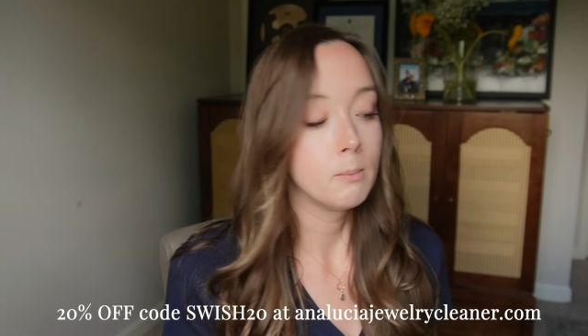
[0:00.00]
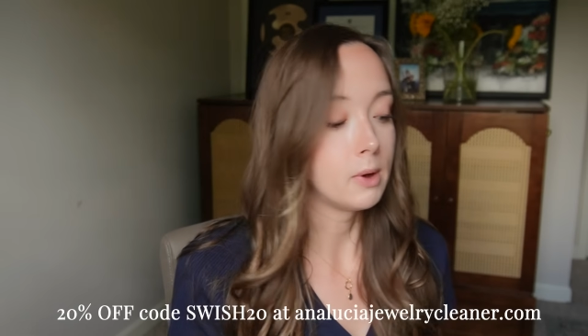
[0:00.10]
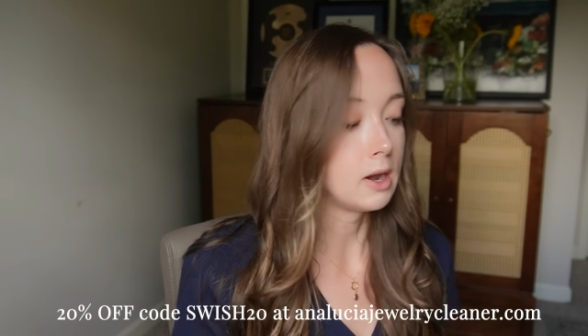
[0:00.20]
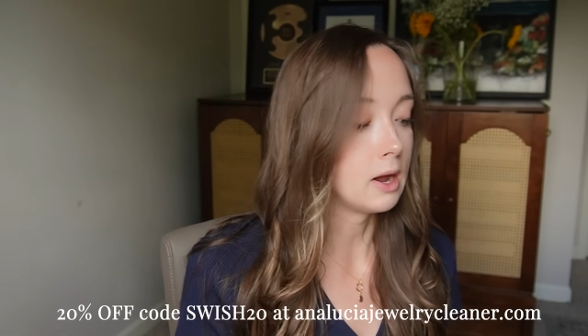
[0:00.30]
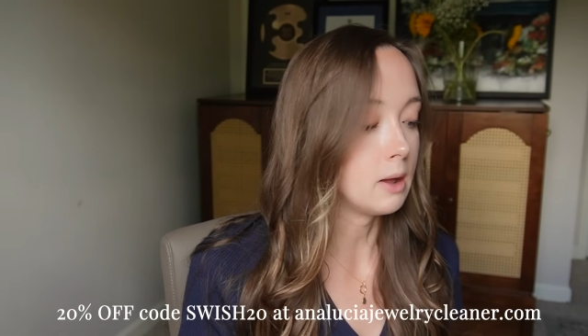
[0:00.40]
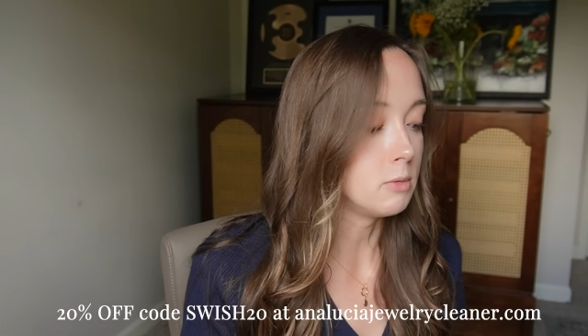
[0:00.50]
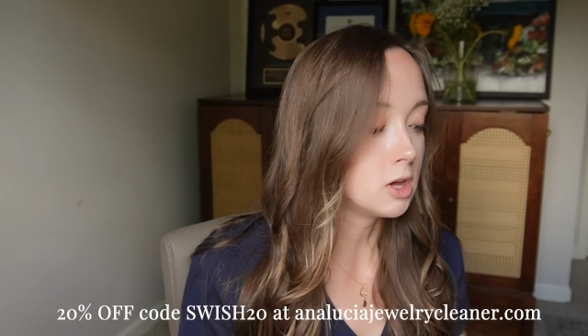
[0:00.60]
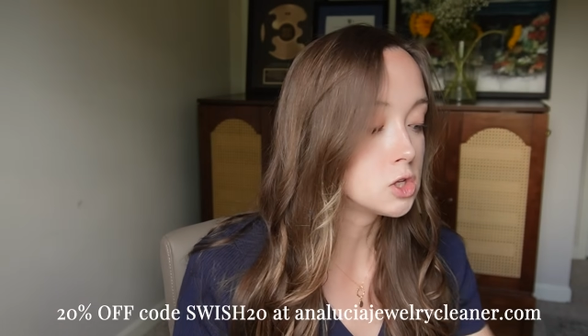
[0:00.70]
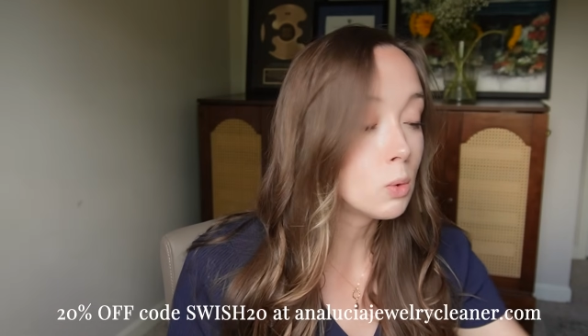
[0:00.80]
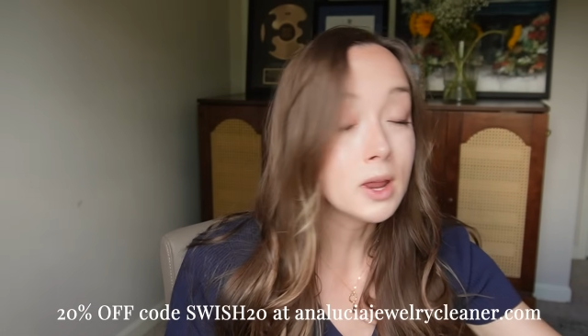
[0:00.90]
But you
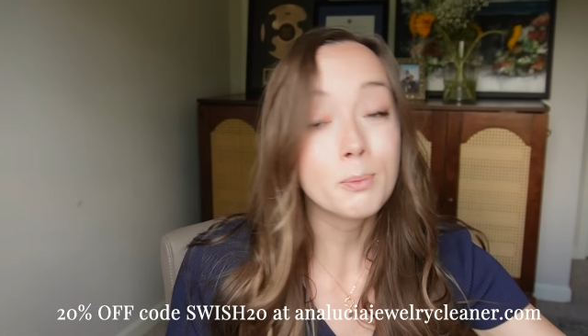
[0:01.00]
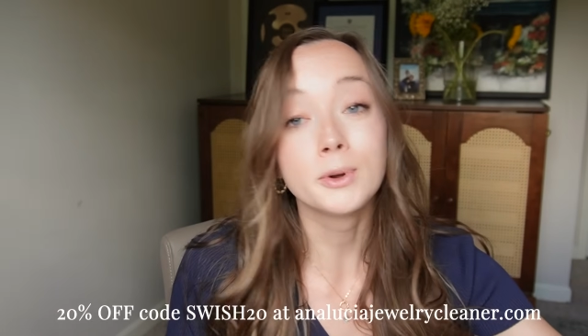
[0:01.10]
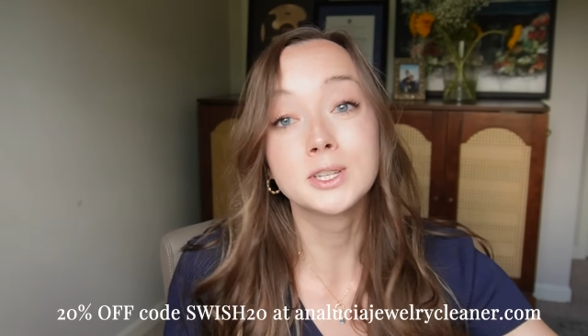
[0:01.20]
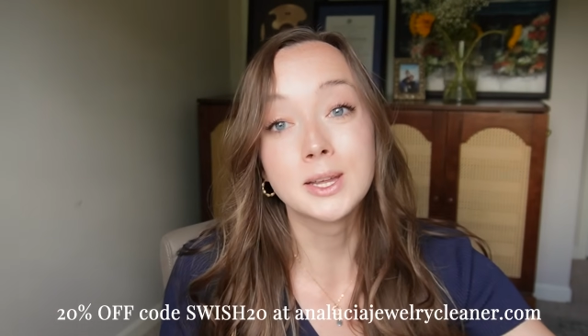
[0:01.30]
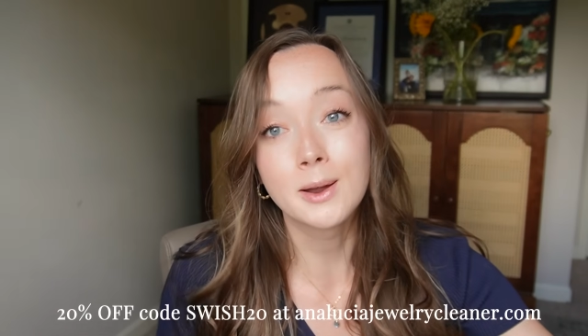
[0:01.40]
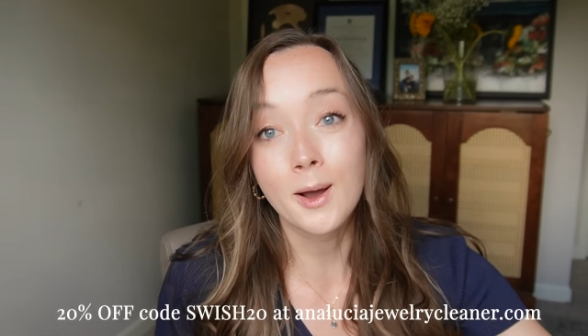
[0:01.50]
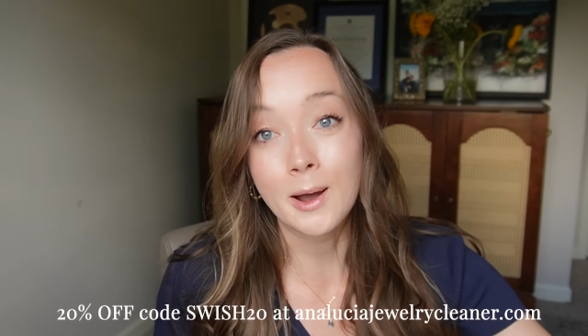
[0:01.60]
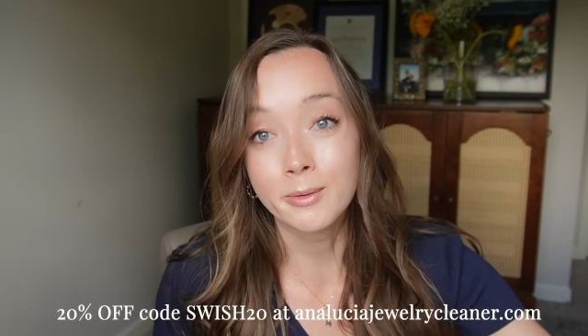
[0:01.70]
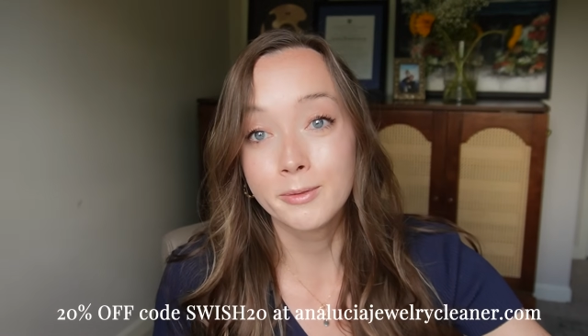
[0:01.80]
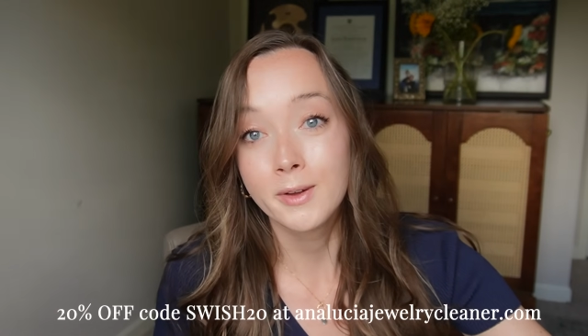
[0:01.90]
get 20%
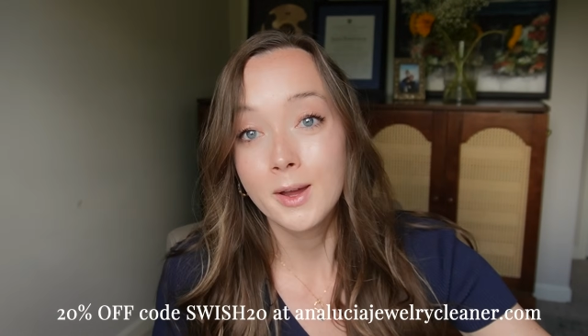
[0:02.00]
off